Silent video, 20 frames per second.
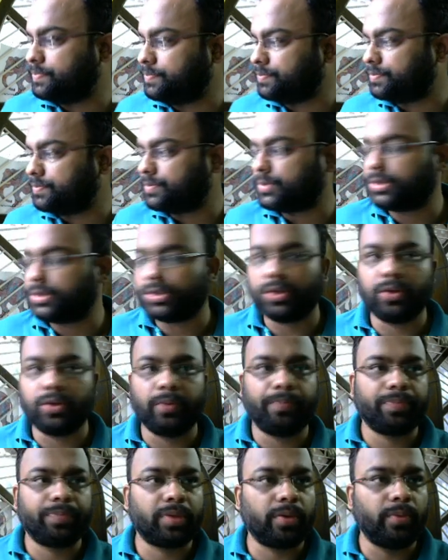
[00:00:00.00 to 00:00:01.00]

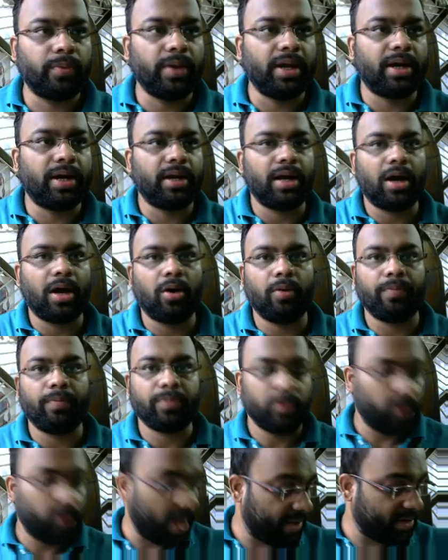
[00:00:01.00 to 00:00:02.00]
So we
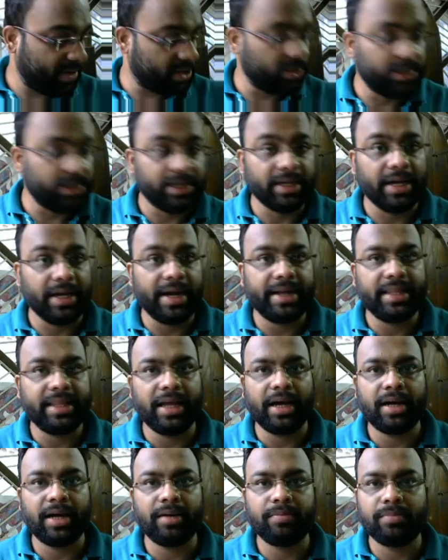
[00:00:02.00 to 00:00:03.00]
have actually delayed
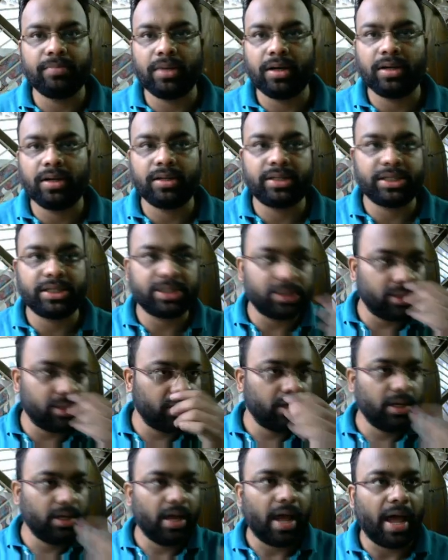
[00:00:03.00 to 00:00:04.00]
the session,
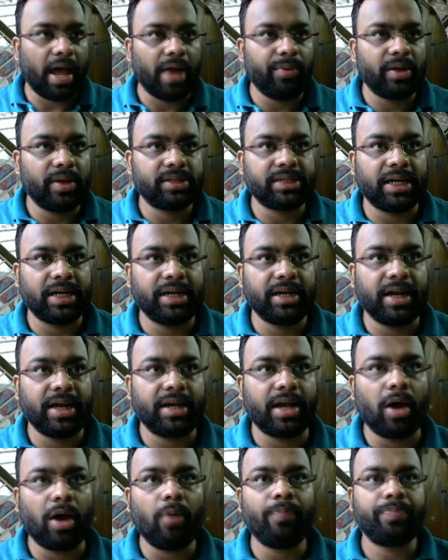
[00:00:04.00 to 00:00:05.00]
and we are starting right
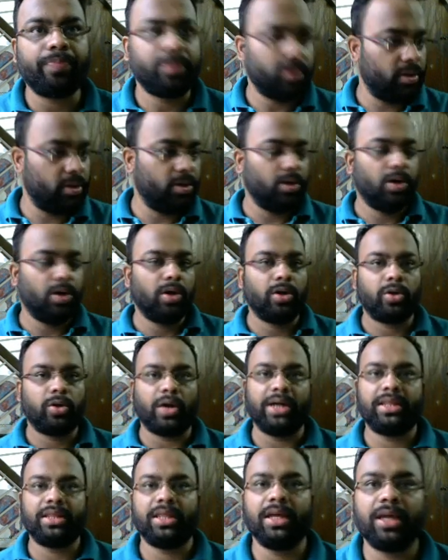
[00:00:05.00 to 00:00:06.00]
now. So I
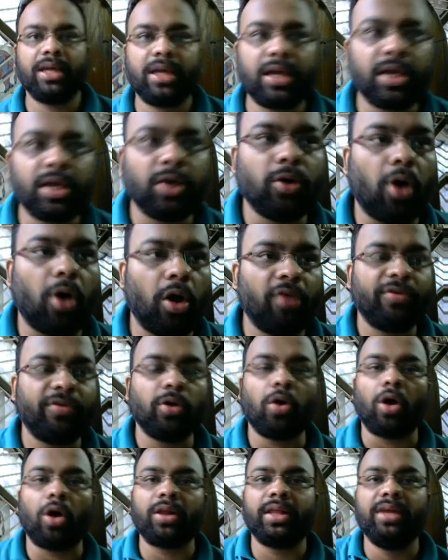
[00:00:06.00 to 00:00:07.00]
think all of you
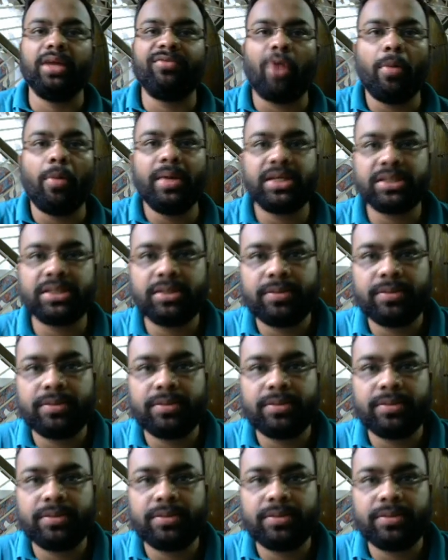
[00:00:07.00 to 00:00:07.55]
got the information.